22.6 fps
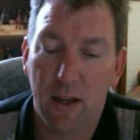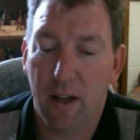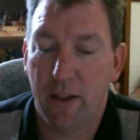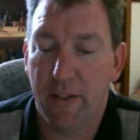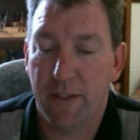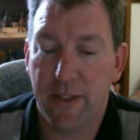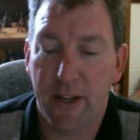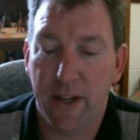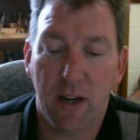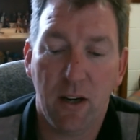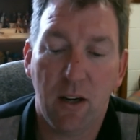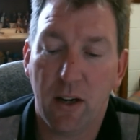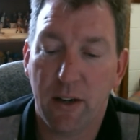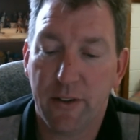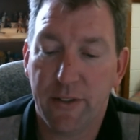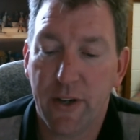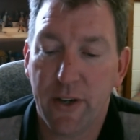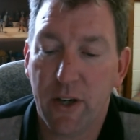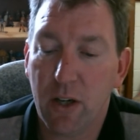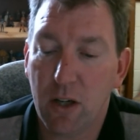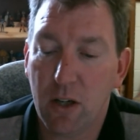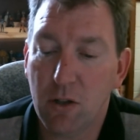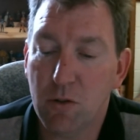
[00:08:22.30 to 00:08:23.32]
they're on
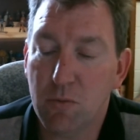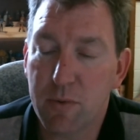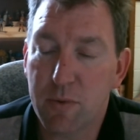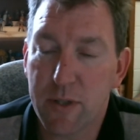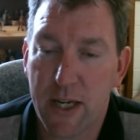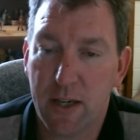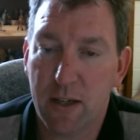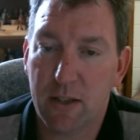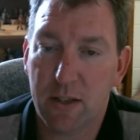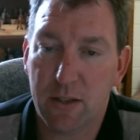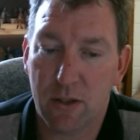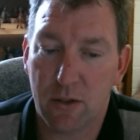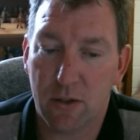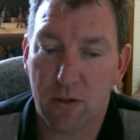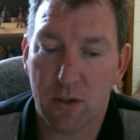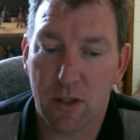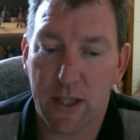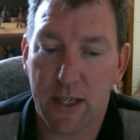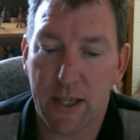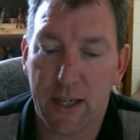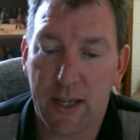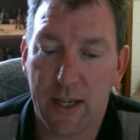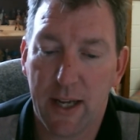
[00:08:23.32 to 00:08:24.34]
their home
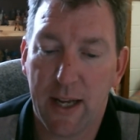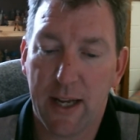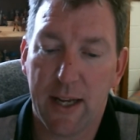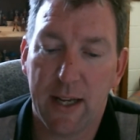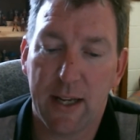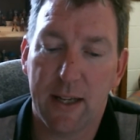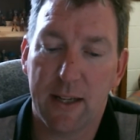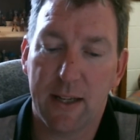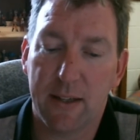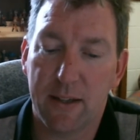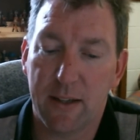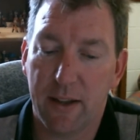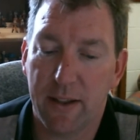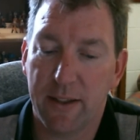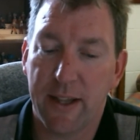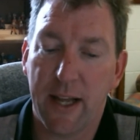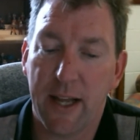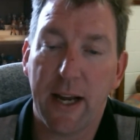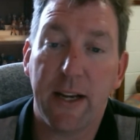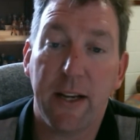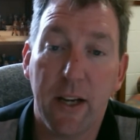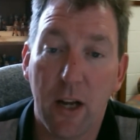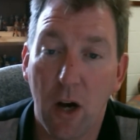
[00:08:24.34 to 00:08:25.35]
territory and
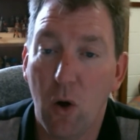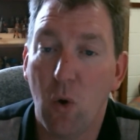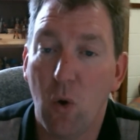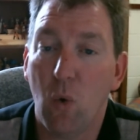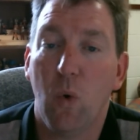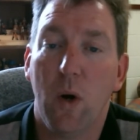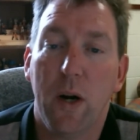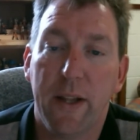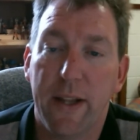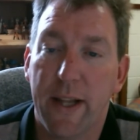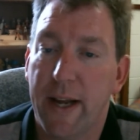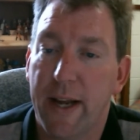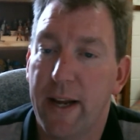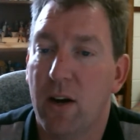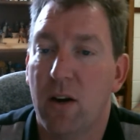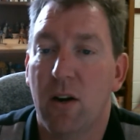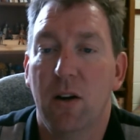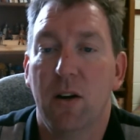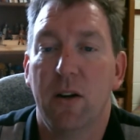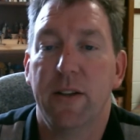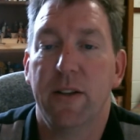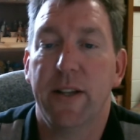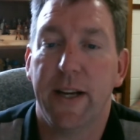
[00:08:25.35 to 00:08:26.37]
they know where they
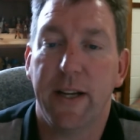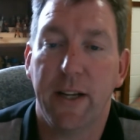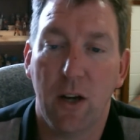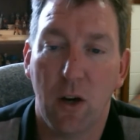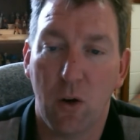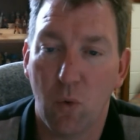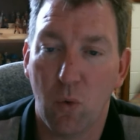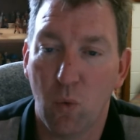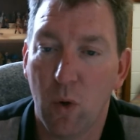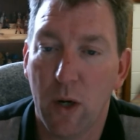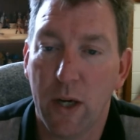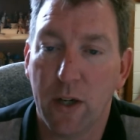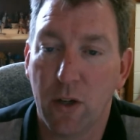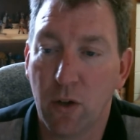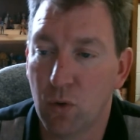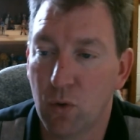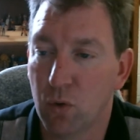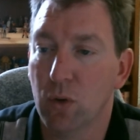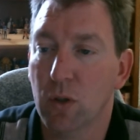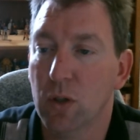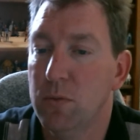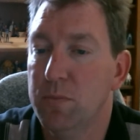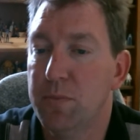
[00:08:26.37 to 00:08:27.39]
are. They know what
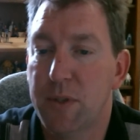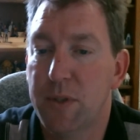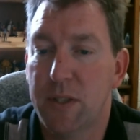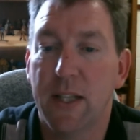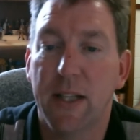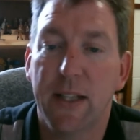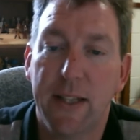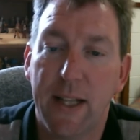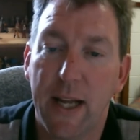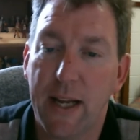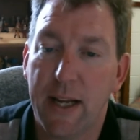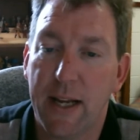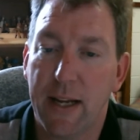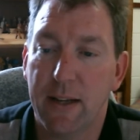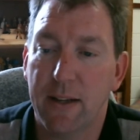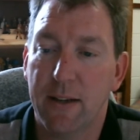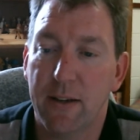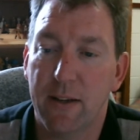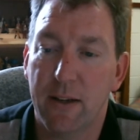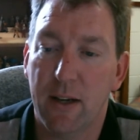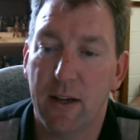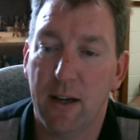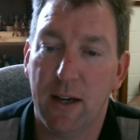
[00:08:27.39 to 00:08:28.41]
groups that they
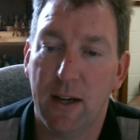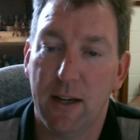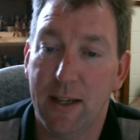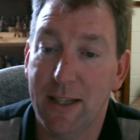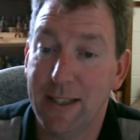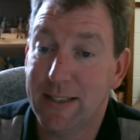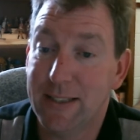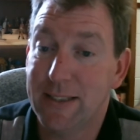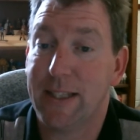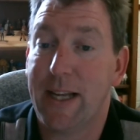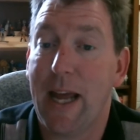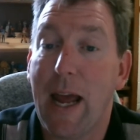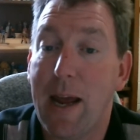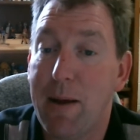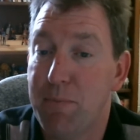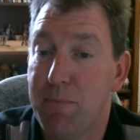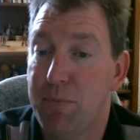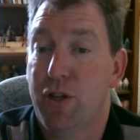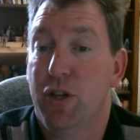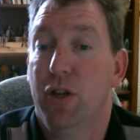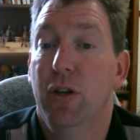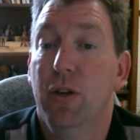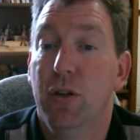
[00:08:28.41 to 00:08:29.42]
can
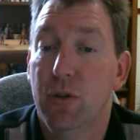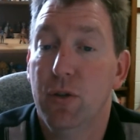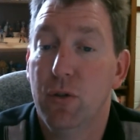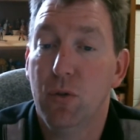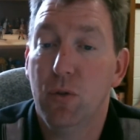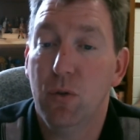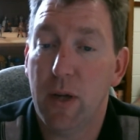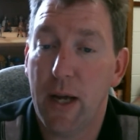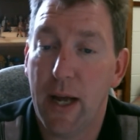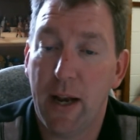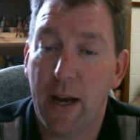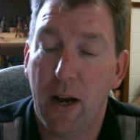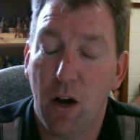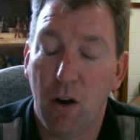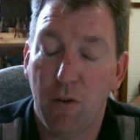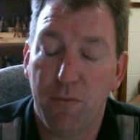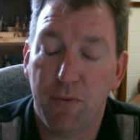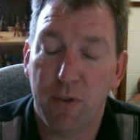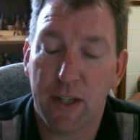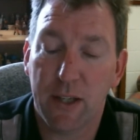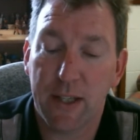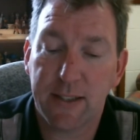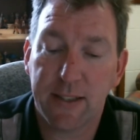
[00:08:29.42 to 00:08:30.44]
escape to and
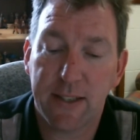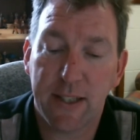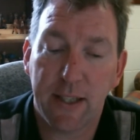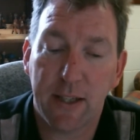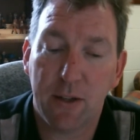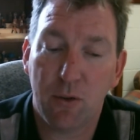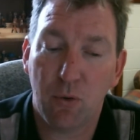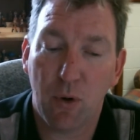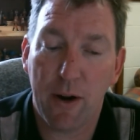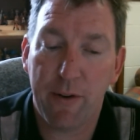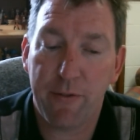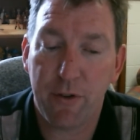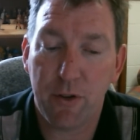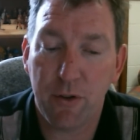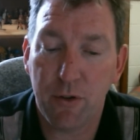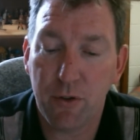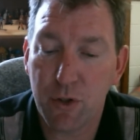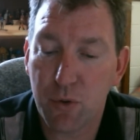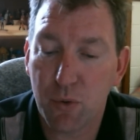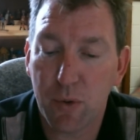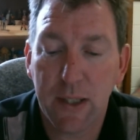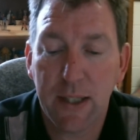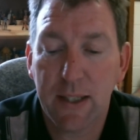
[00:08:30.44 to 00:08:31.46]
hopefully seek
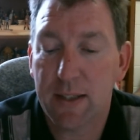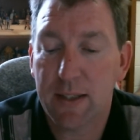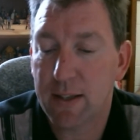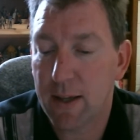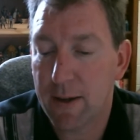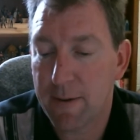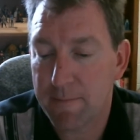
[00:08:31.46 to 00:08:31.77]
refuge with.